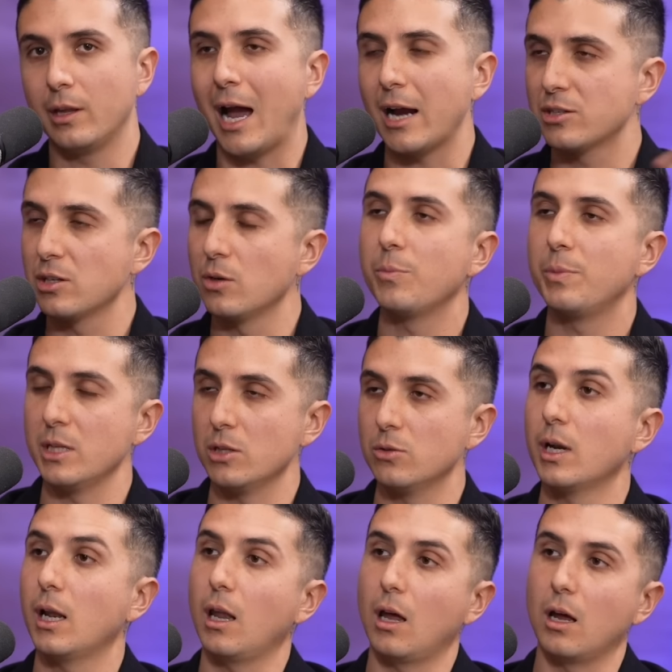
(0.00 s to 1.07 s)
Actually, we've been
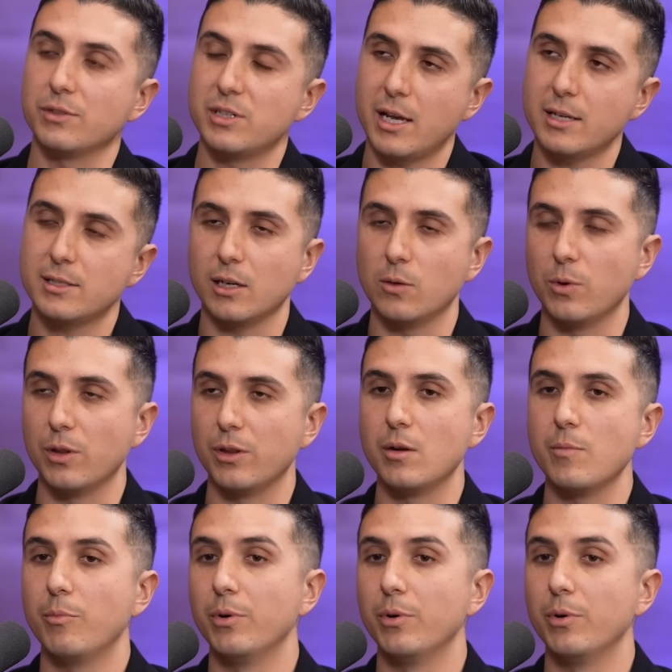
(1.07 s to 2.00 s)
doing a lot of testing with it,